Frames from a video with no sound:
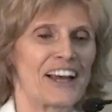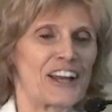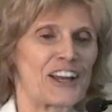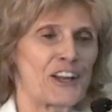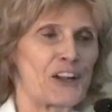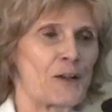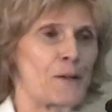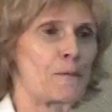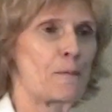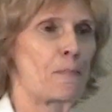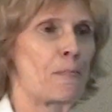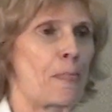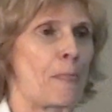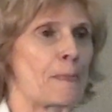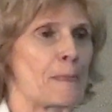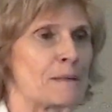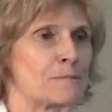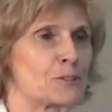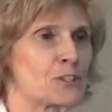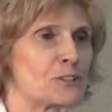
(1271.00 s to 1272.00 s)

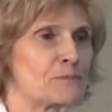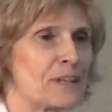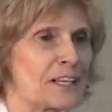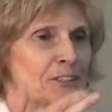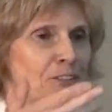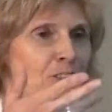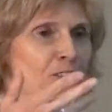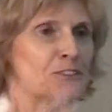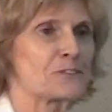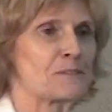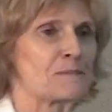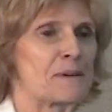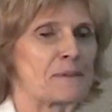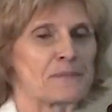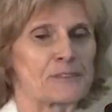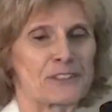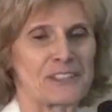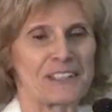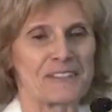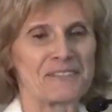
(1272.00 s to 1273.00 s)
Um, I'm sure my girls
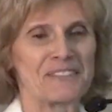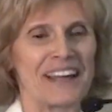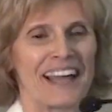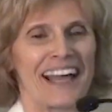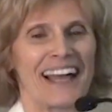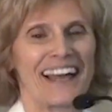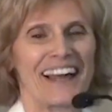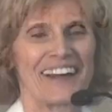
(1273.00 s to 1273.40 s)
remember him.